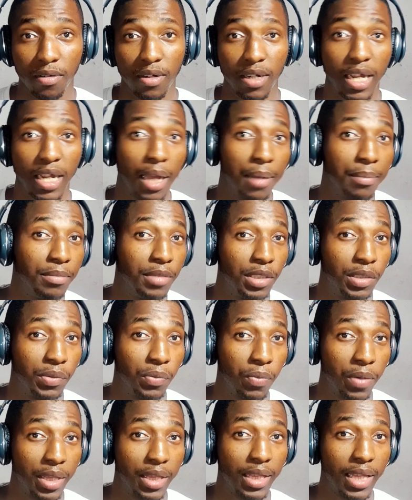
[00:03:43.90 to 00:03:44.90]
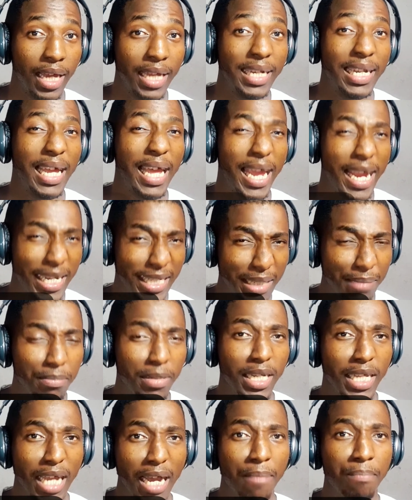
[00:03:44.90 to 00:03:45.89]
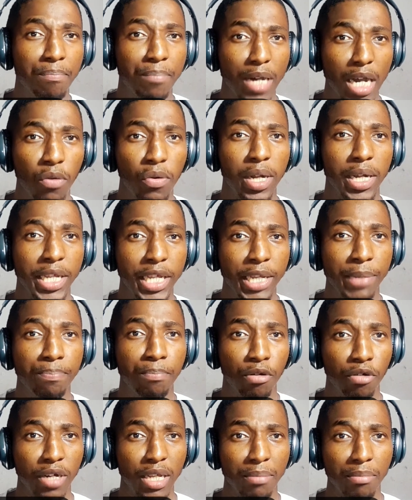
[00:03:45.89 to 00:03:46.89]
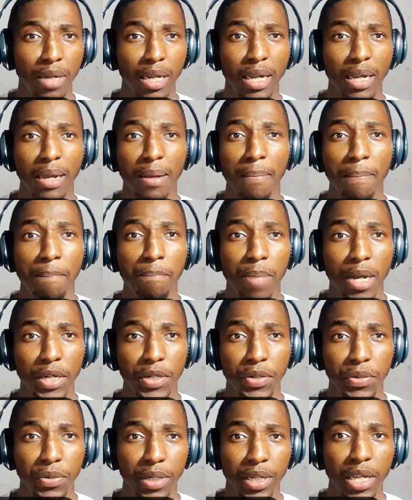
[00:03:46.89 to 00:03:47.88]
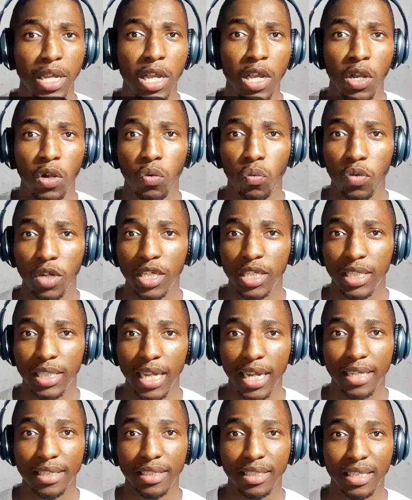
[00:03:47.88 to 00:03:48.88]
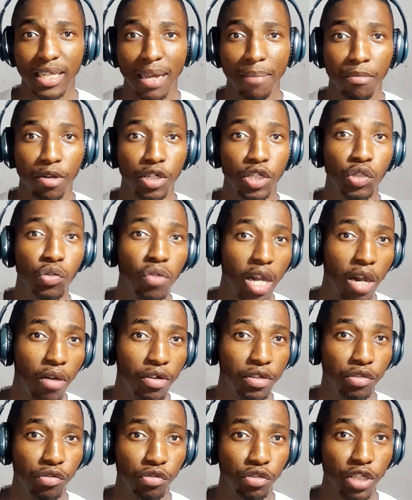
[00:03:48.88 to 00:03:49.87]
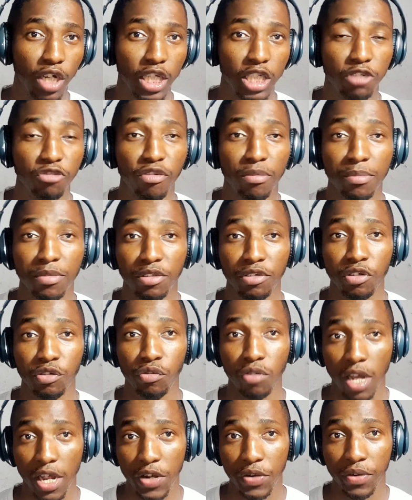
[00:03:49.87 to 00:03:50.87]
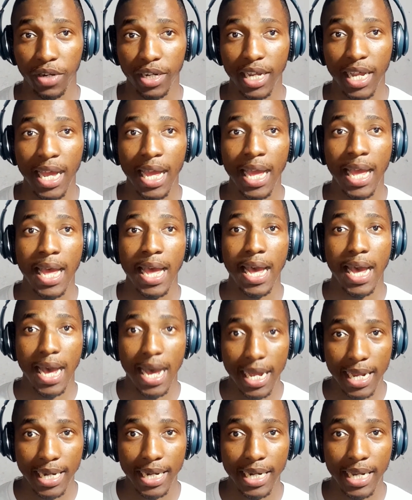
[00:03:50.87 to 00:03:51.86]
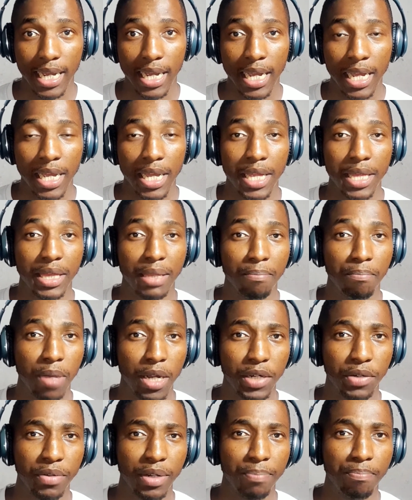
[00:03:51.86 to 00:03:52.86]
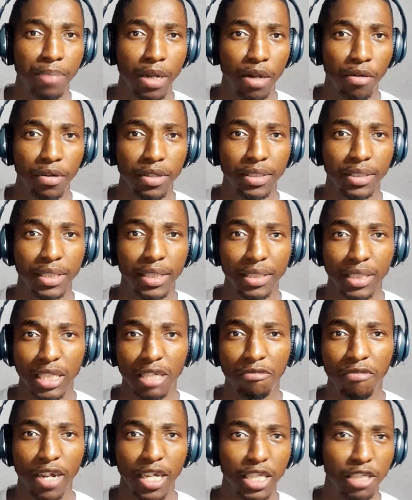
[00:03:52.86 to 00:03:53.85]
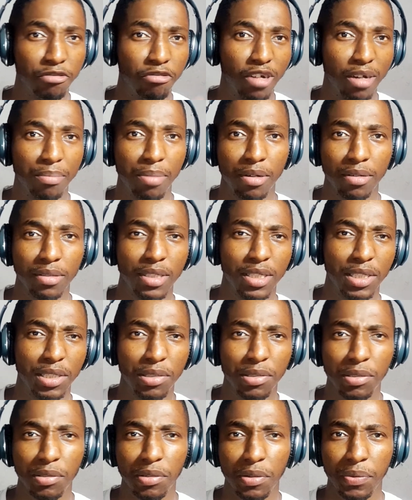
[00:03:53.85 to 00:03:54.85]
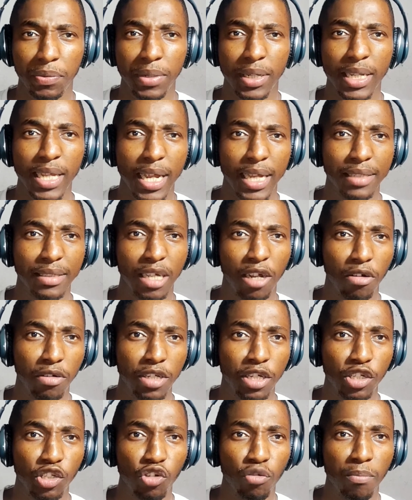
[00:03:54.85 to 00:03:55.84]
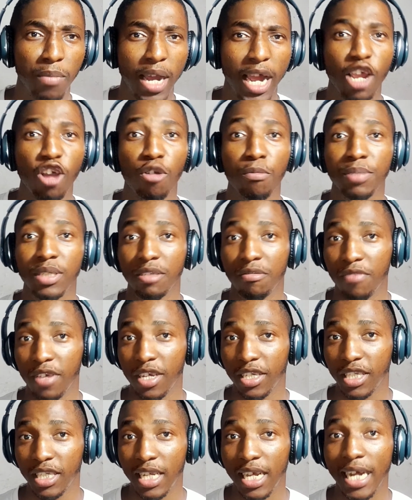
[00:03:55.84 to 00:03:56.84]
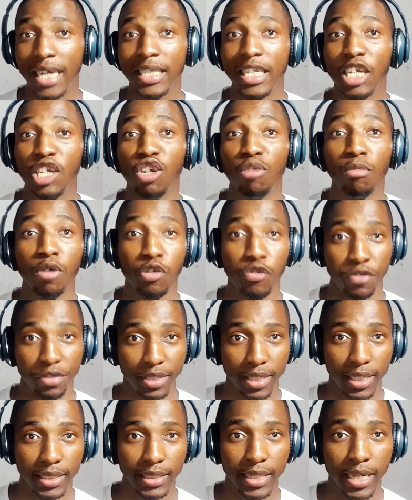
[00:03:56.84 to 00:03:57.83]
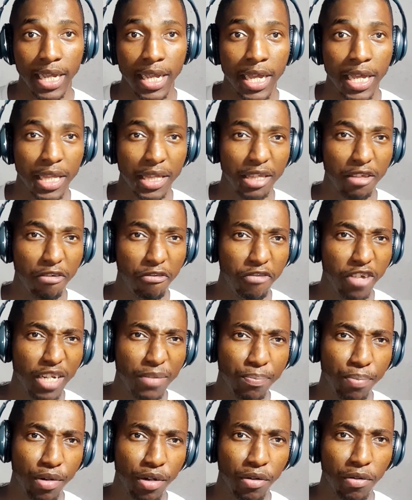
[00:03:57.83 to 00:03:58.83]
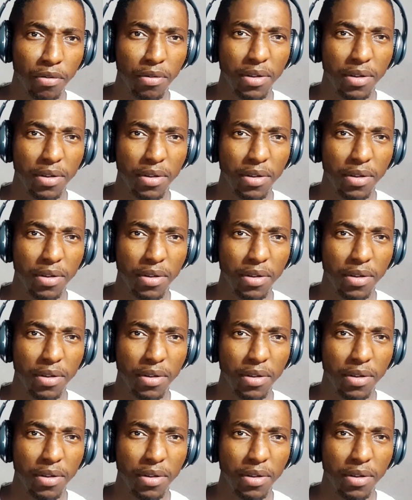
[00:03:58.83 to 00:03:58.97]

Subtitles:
comes with an 80 mAh polymer battery, which takes about 2 hours to charge from 0 to 100, and the battery powers this device for about 2 to 3 days according to my observation under normal usage. The Fitpro